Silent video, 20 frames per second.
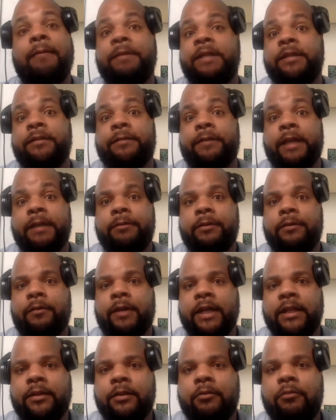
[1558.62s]
obvious favorite,
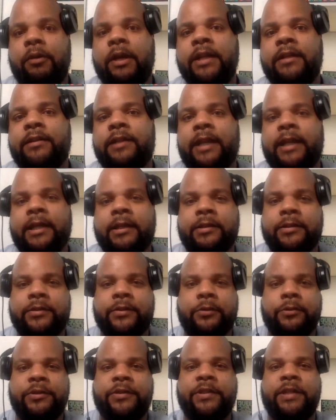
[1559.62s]
right? The Red Tails
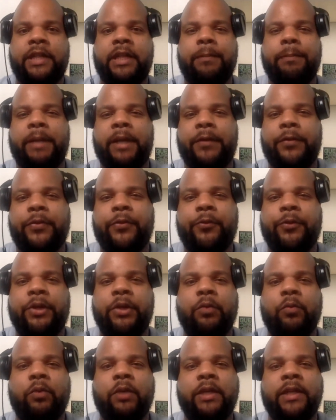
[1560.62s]
are sitting about
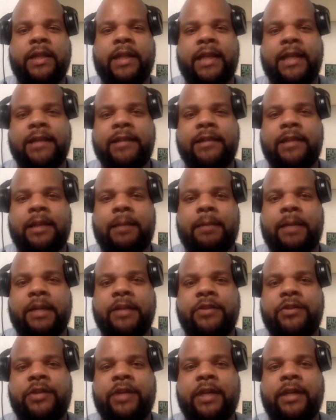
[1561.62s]
3-1 last time I
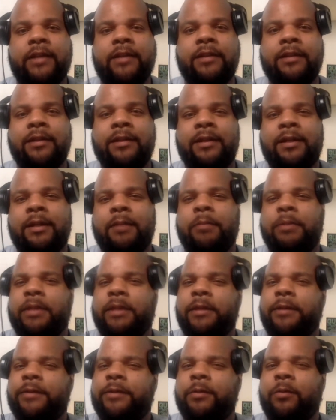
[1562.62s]
checked. But there